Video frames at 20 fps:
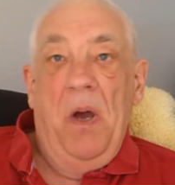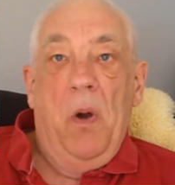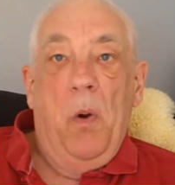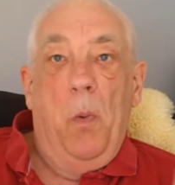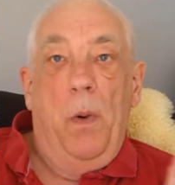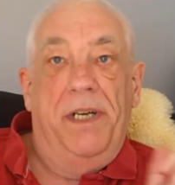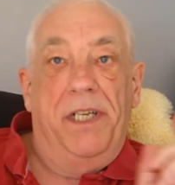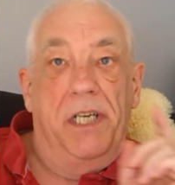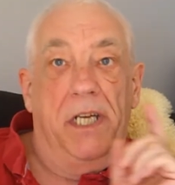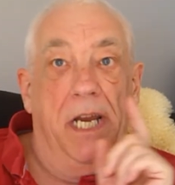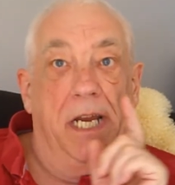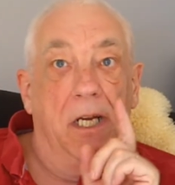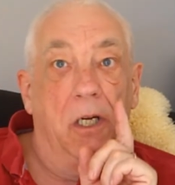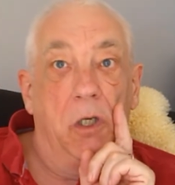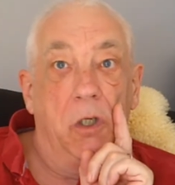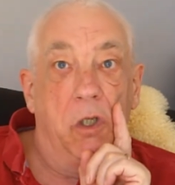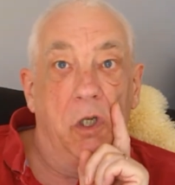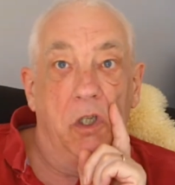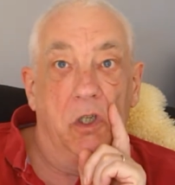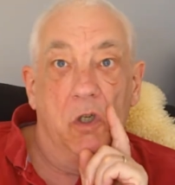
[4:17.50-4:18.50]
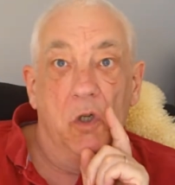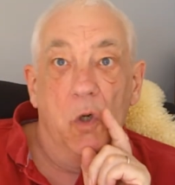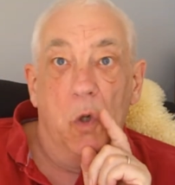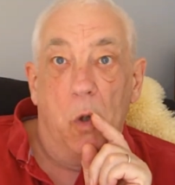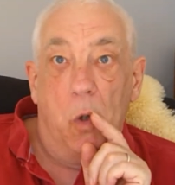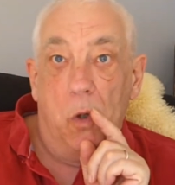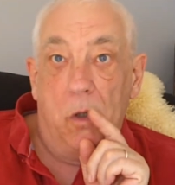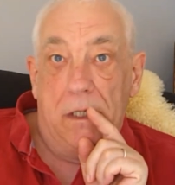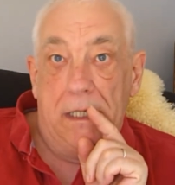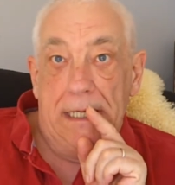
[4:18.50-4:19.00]
which in English is
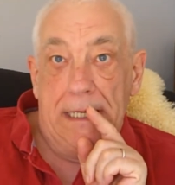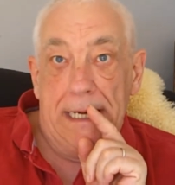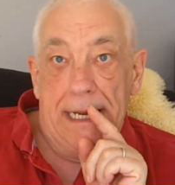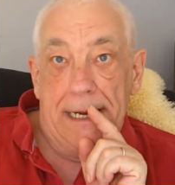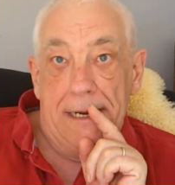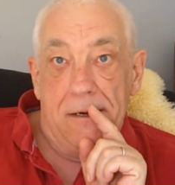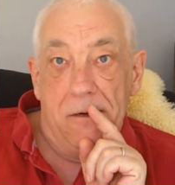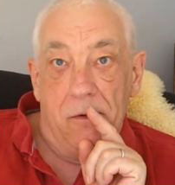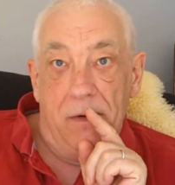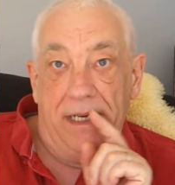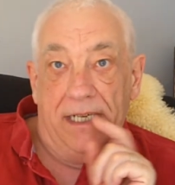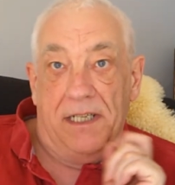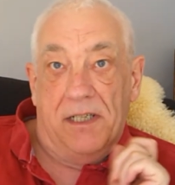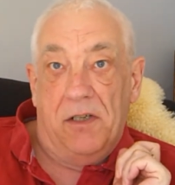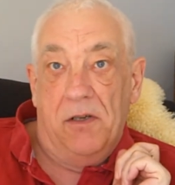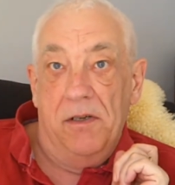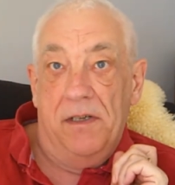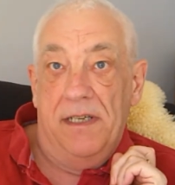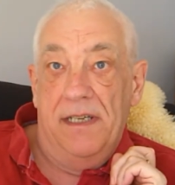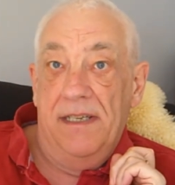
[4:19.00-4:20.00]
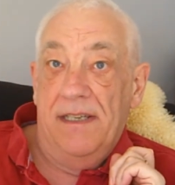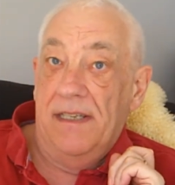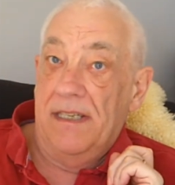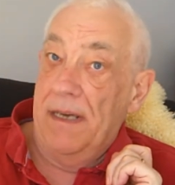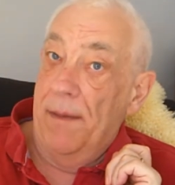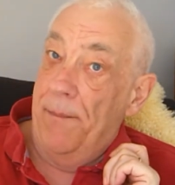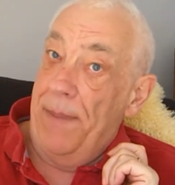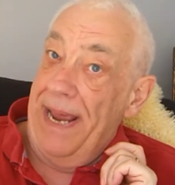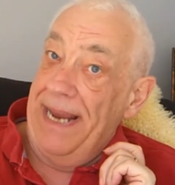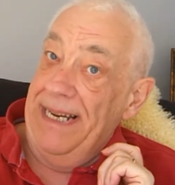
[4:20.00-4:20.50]
naughty language, because this
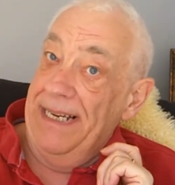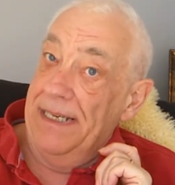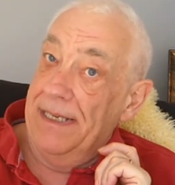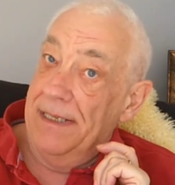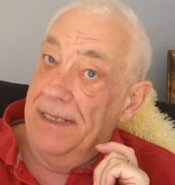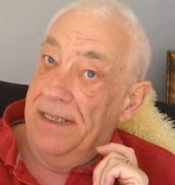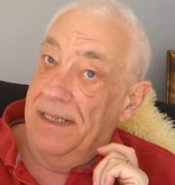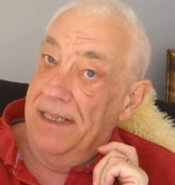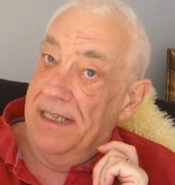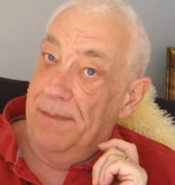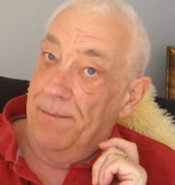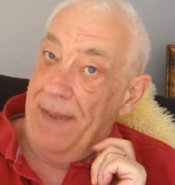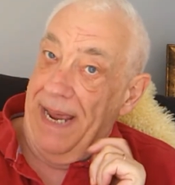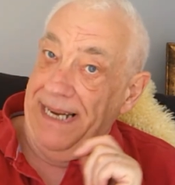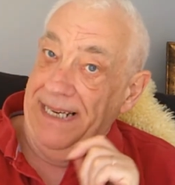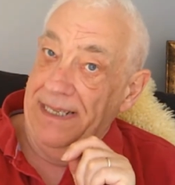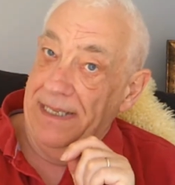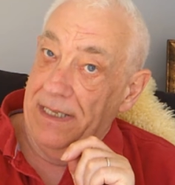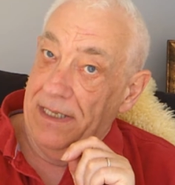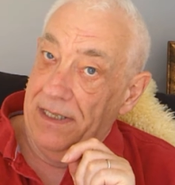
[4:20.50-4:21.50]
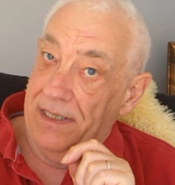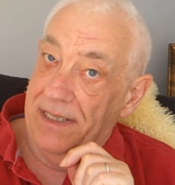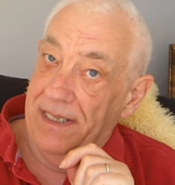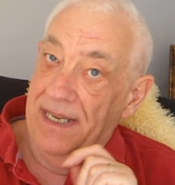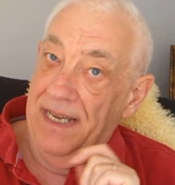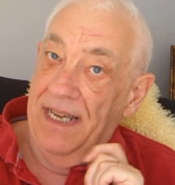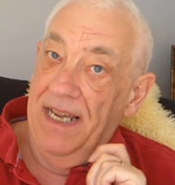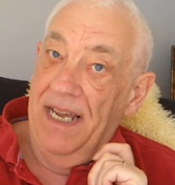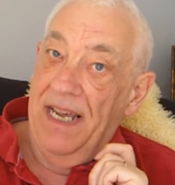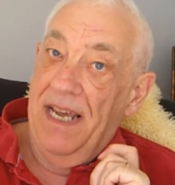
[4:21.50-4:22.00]
suspenders
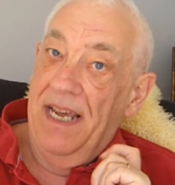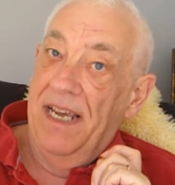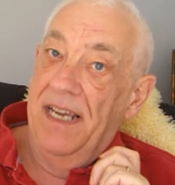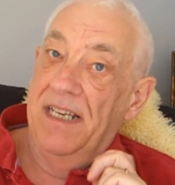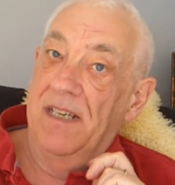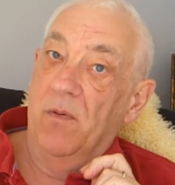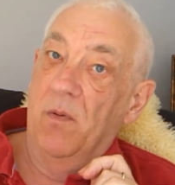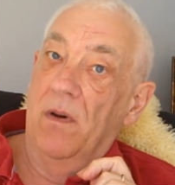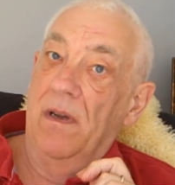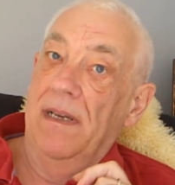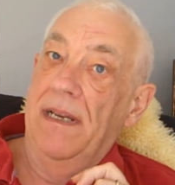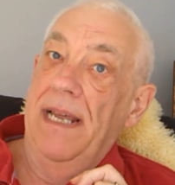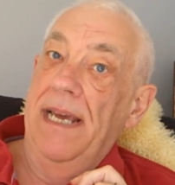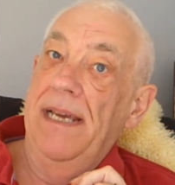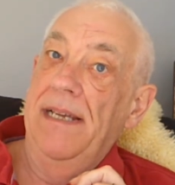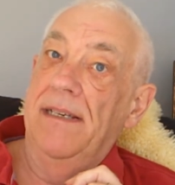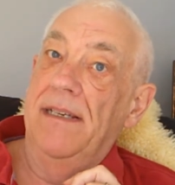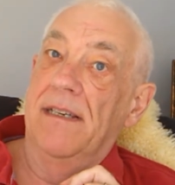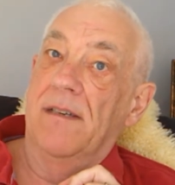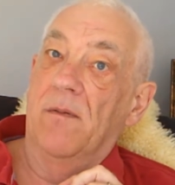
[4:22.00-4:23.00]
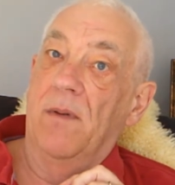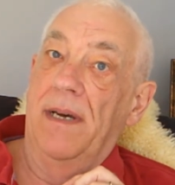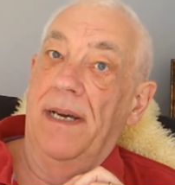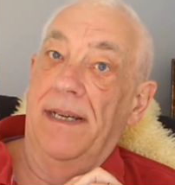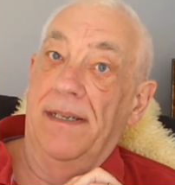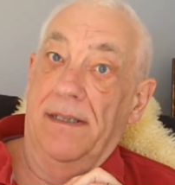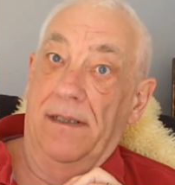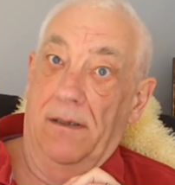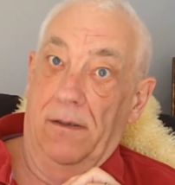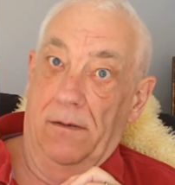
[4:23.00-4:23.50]
is what ladies
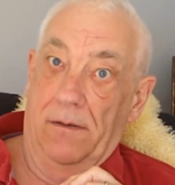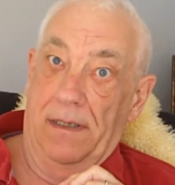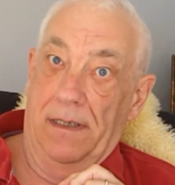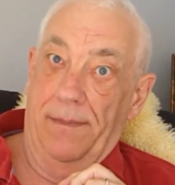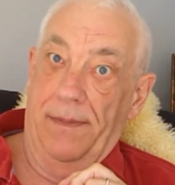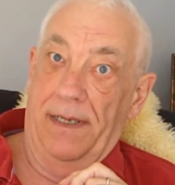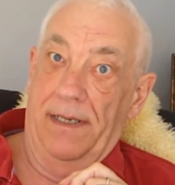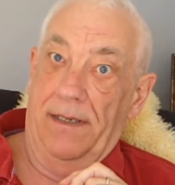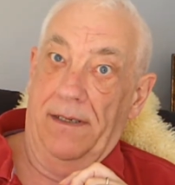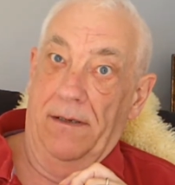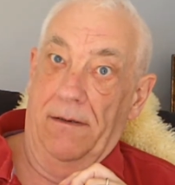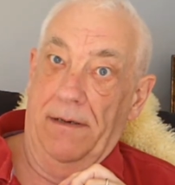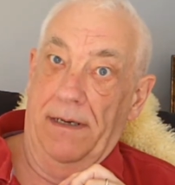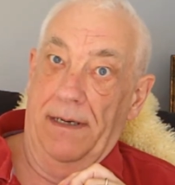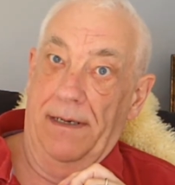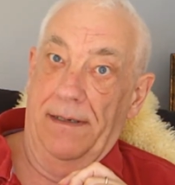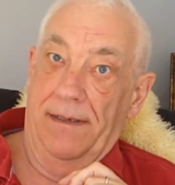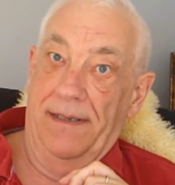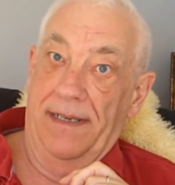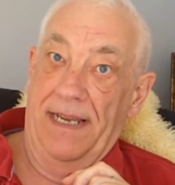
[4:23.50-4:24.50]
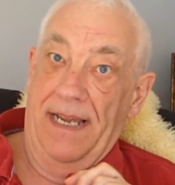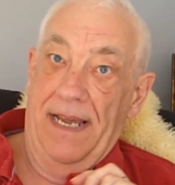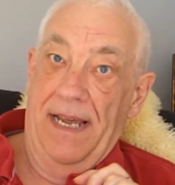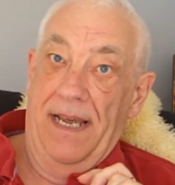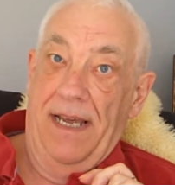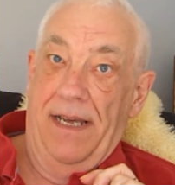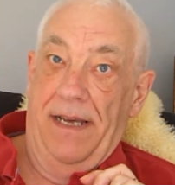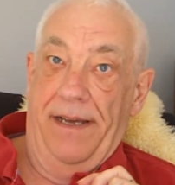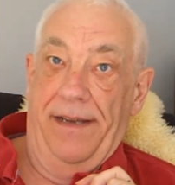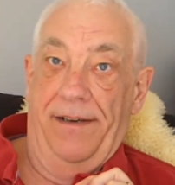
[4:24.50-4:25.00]
wear to hold up their stockings,
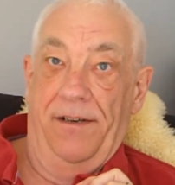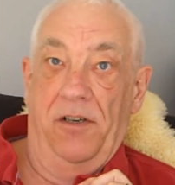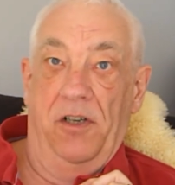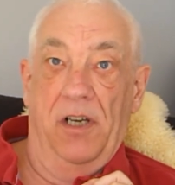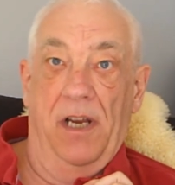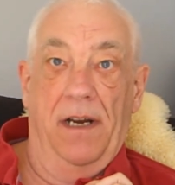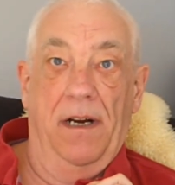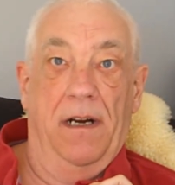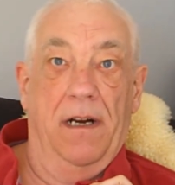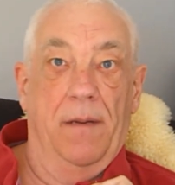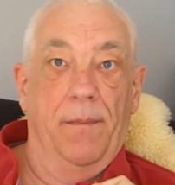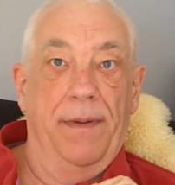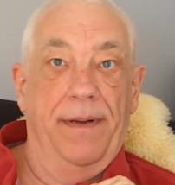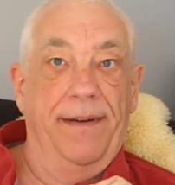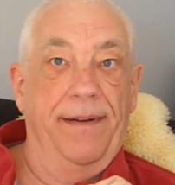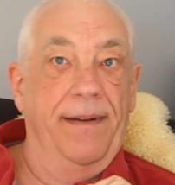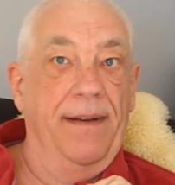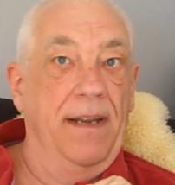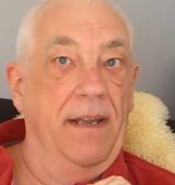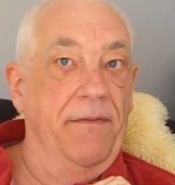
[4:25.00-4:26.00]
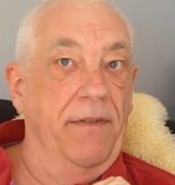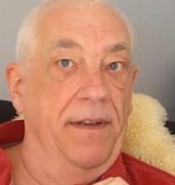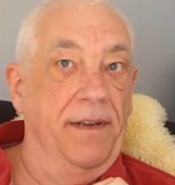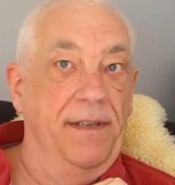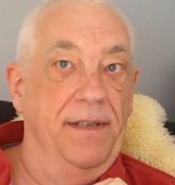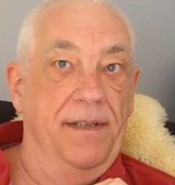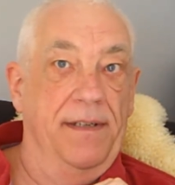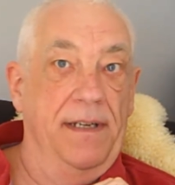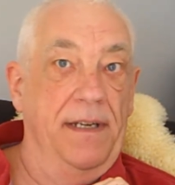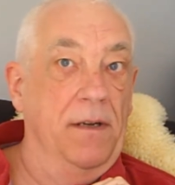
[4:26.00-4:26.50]
and gentlemen never
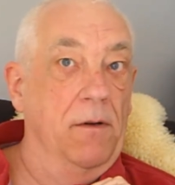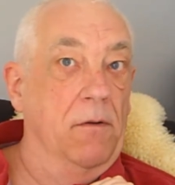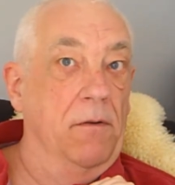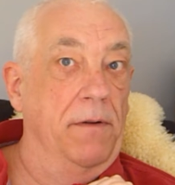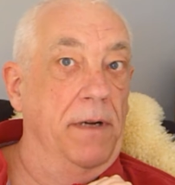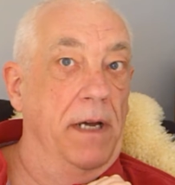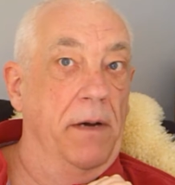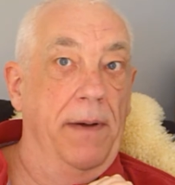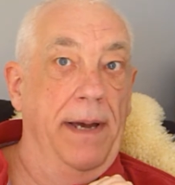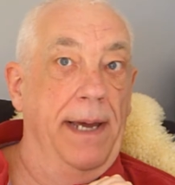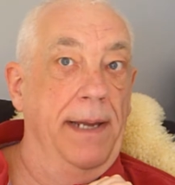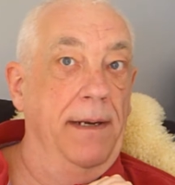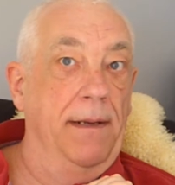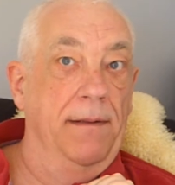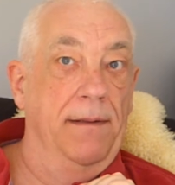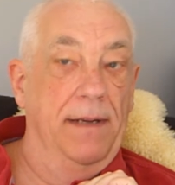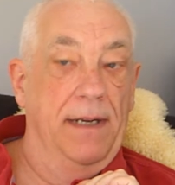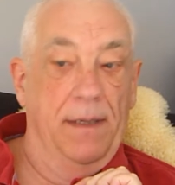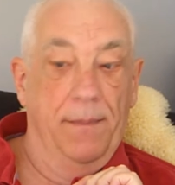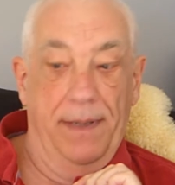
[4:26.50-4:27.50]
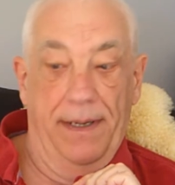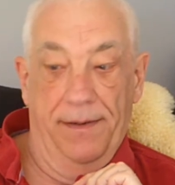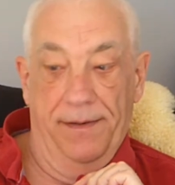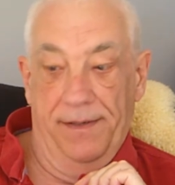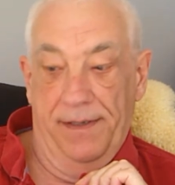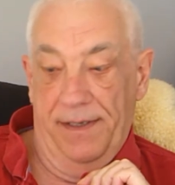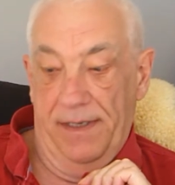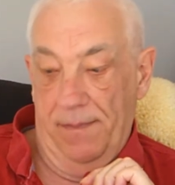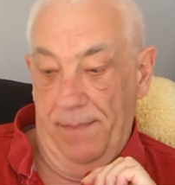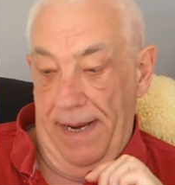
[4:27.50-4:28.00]
see or know anything about
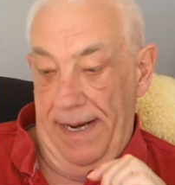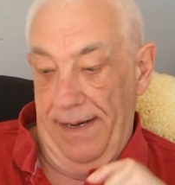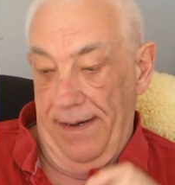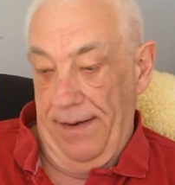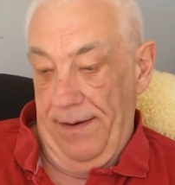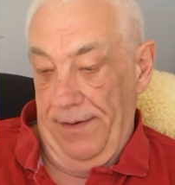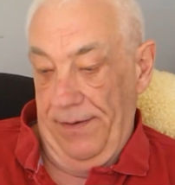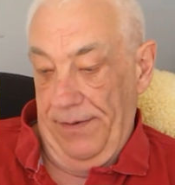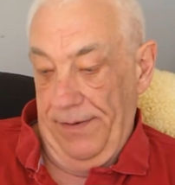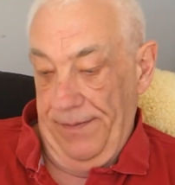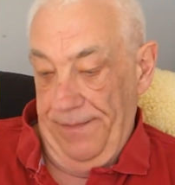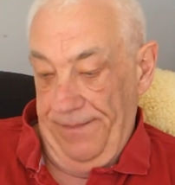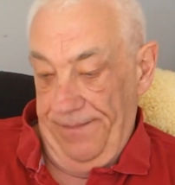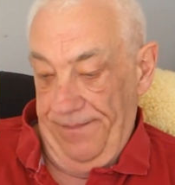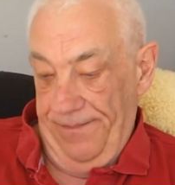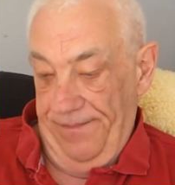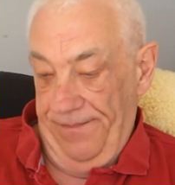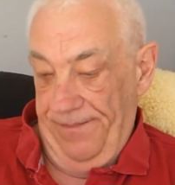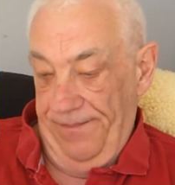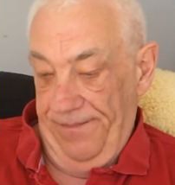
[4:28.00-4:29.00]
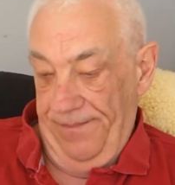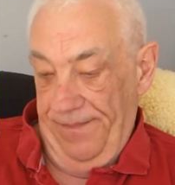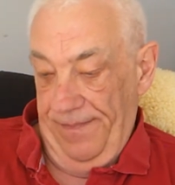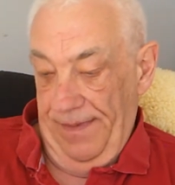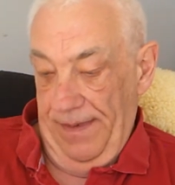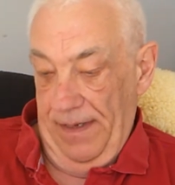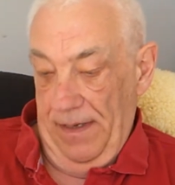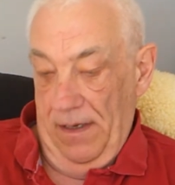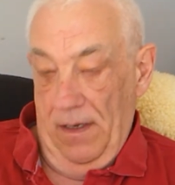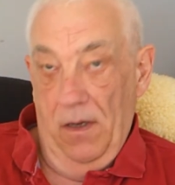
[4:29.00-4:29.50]
suspenders,
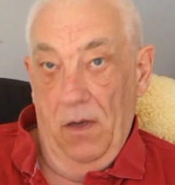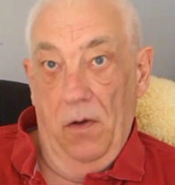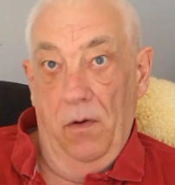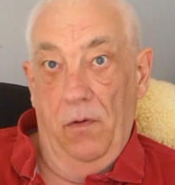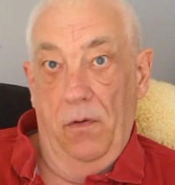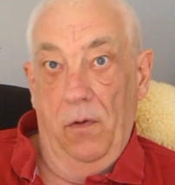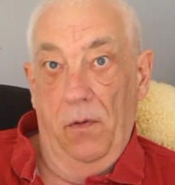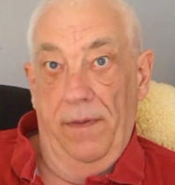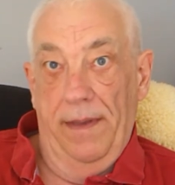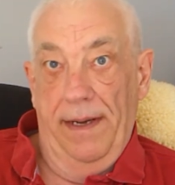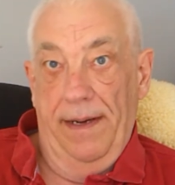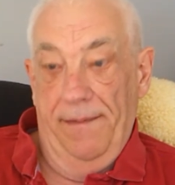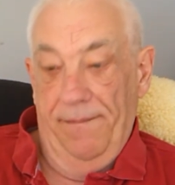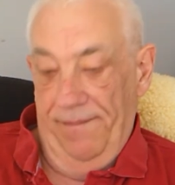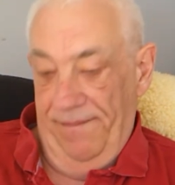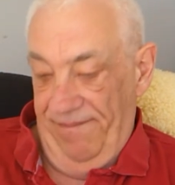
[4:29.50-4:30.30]
do they?